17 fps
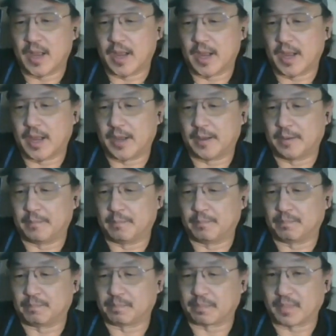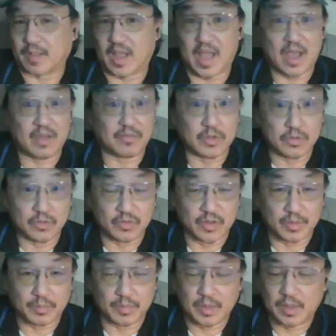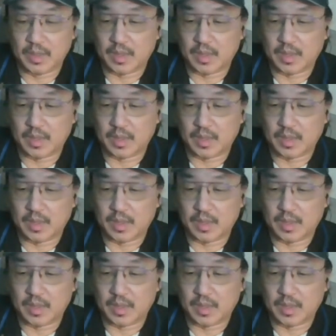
I have used them